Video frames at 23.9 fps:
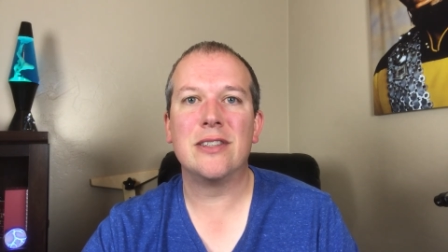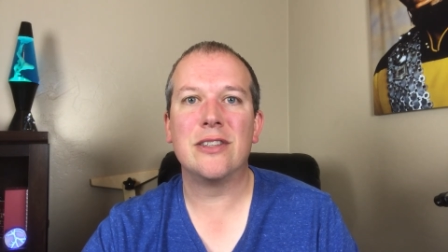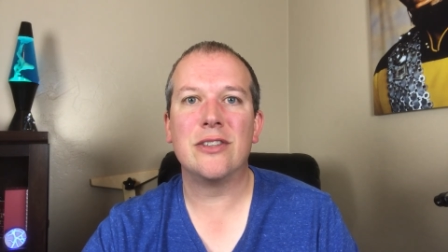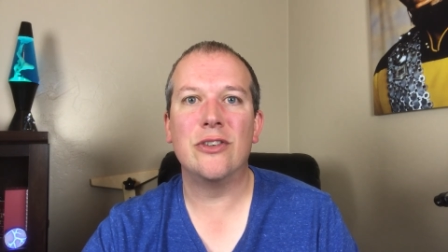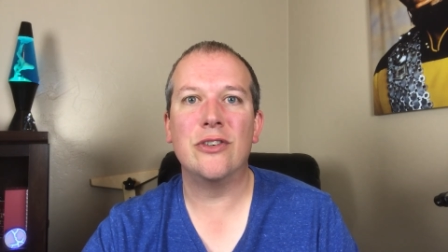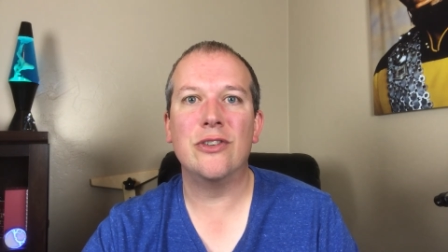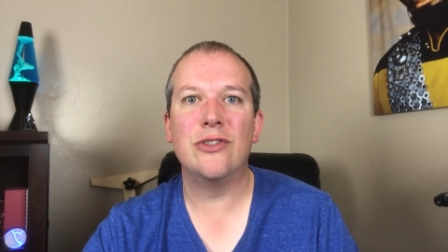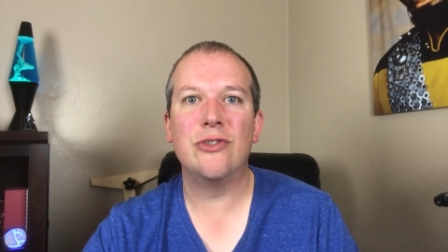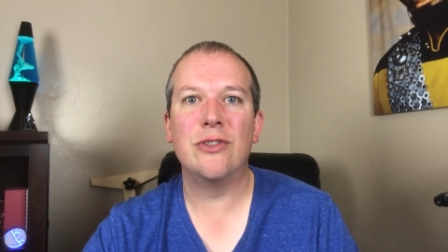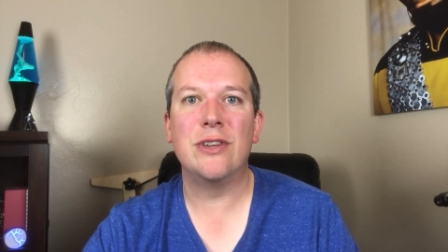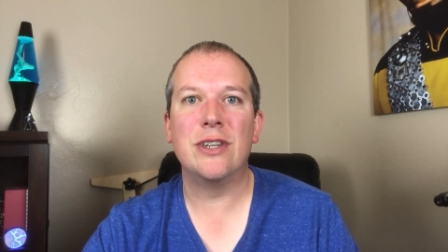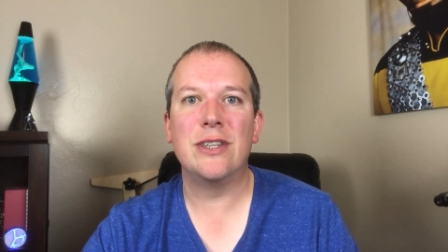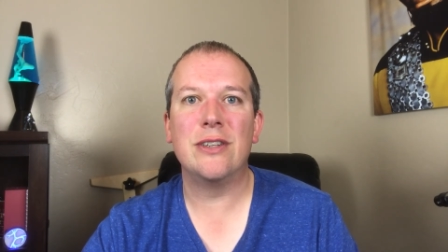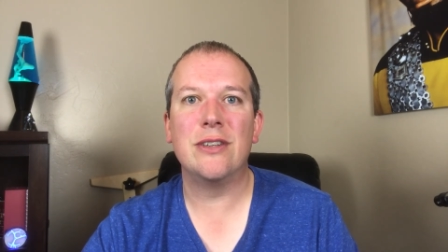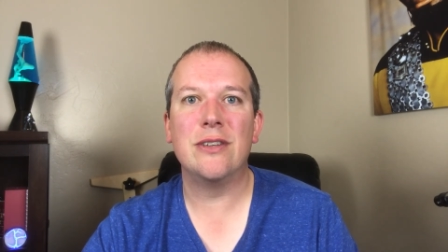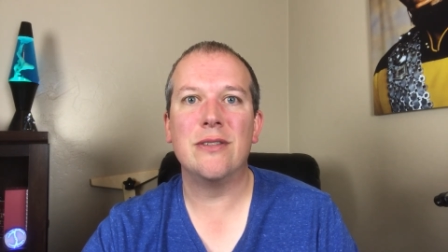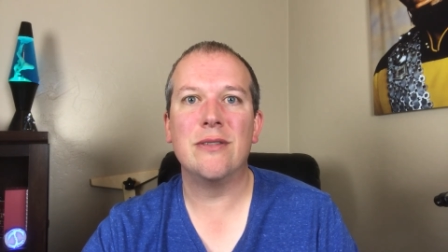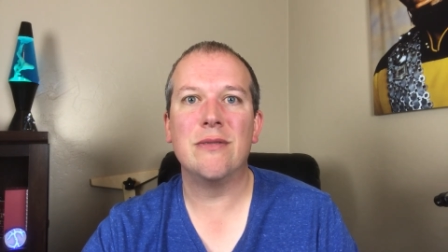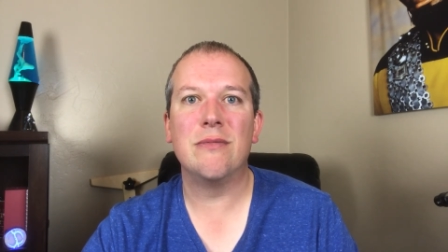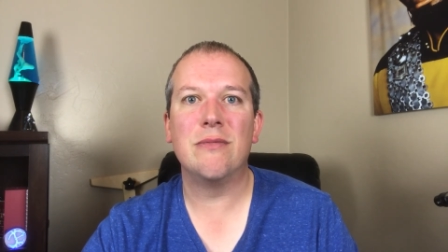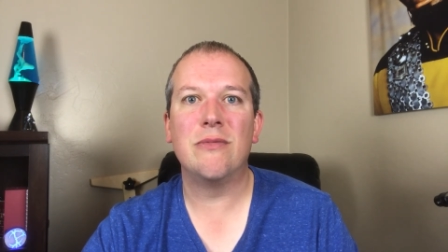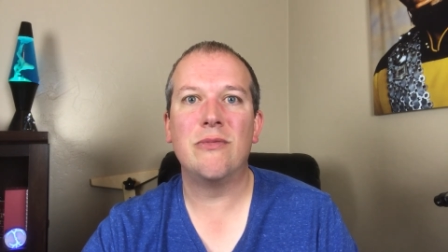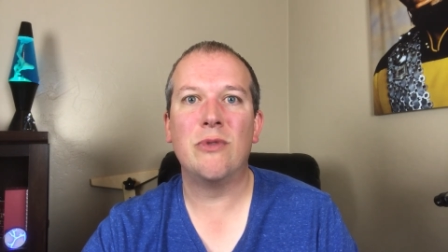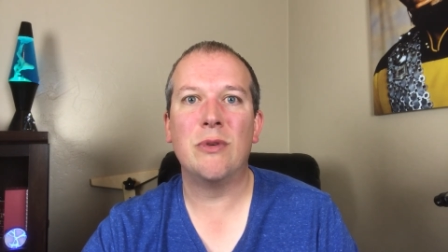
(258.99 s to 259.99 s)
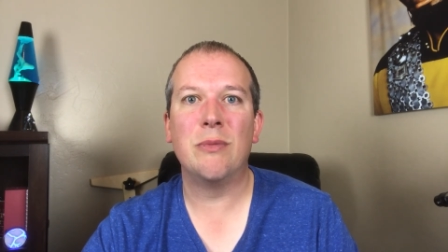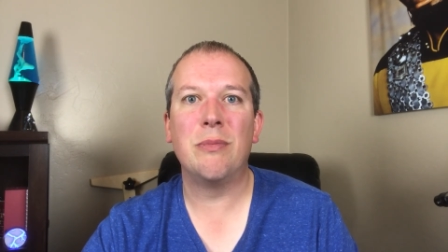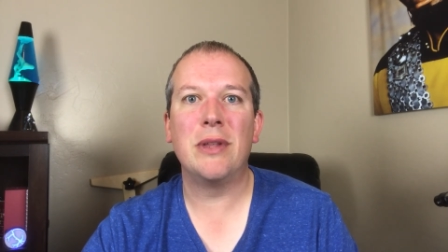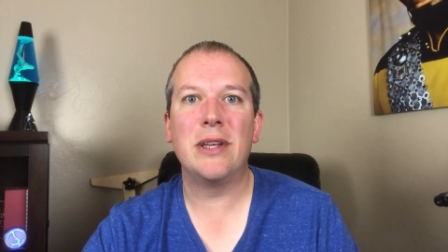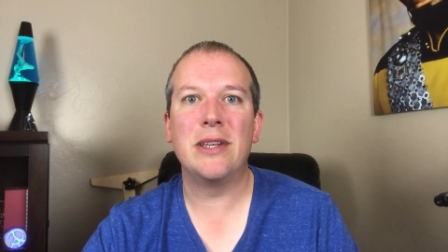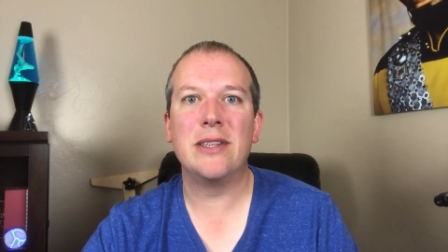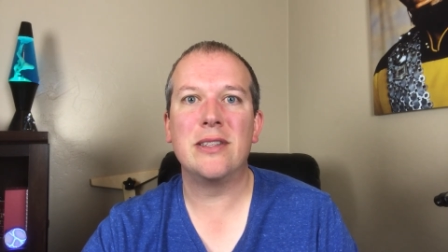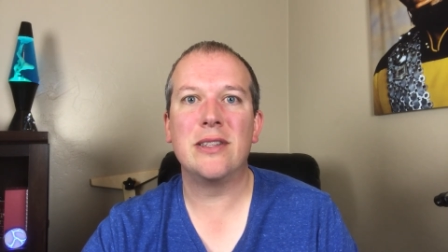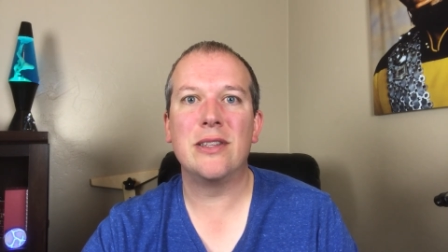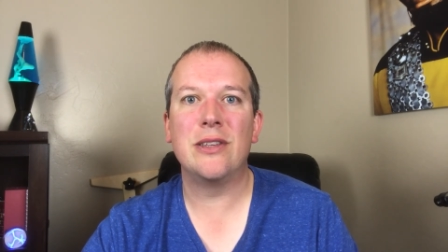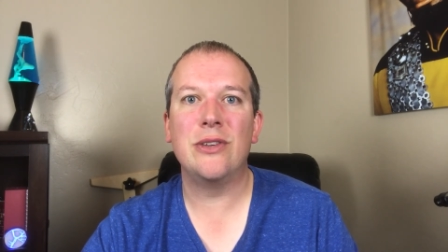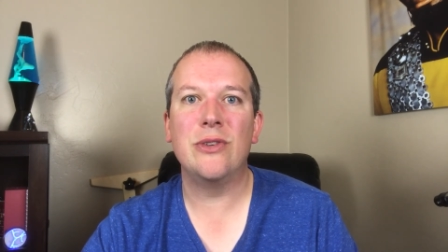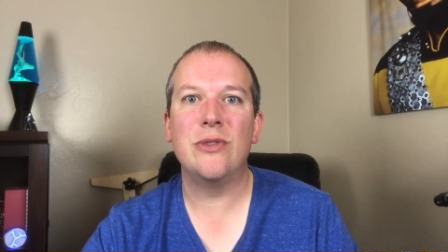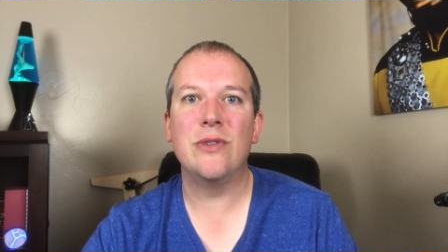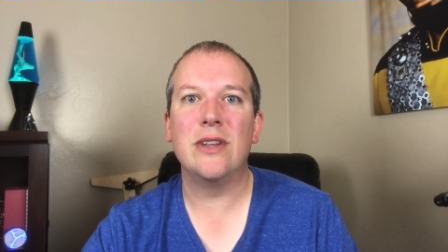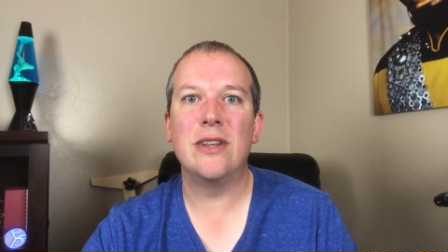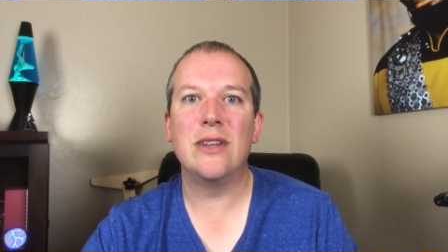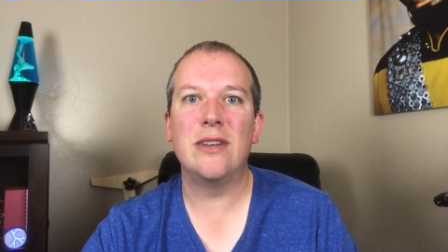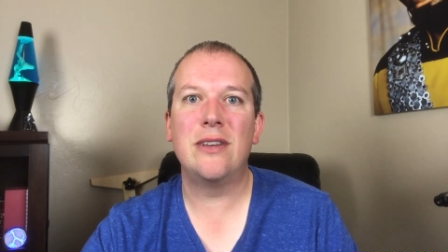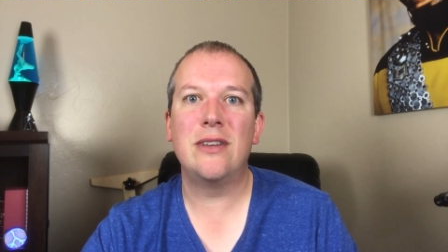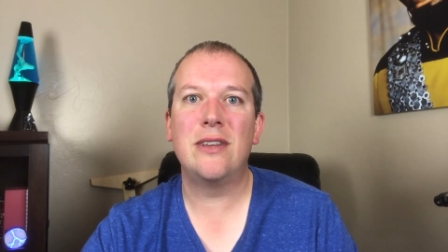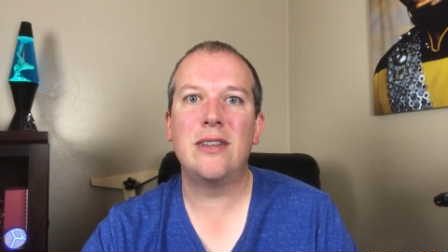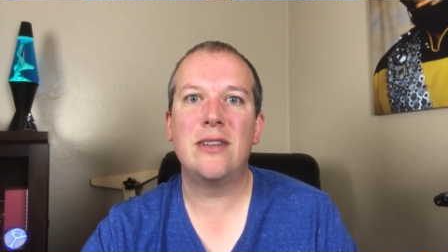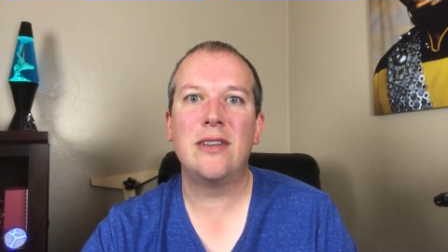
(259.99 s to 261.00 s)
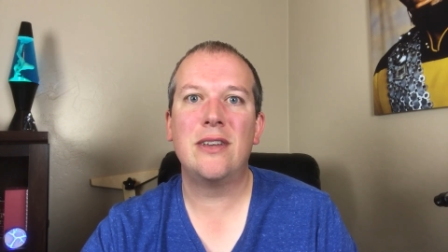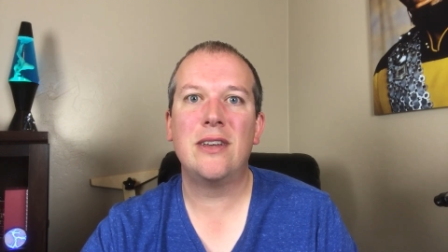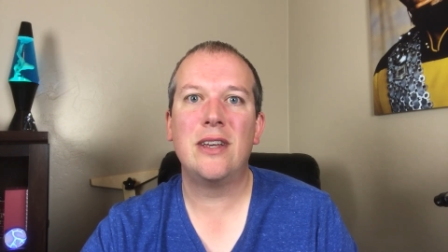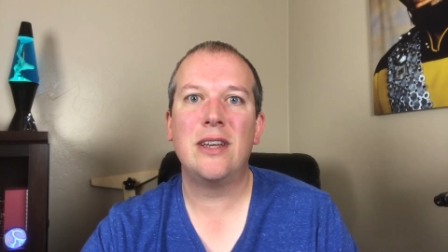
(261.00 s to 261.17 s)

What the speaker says: surgery to replace the unit